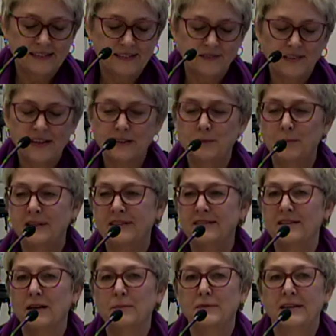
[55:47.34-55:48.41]
investment in
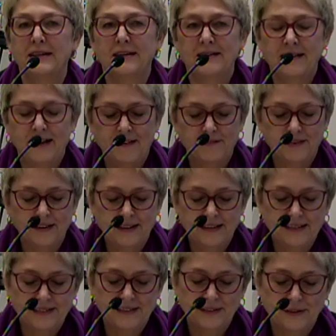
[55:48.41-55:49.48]
sub-Saharan Africa
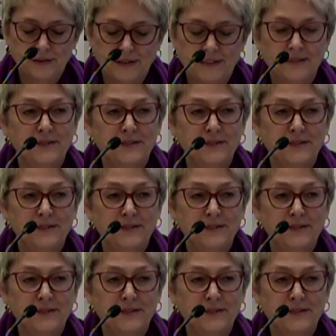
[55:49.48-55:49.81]
has increased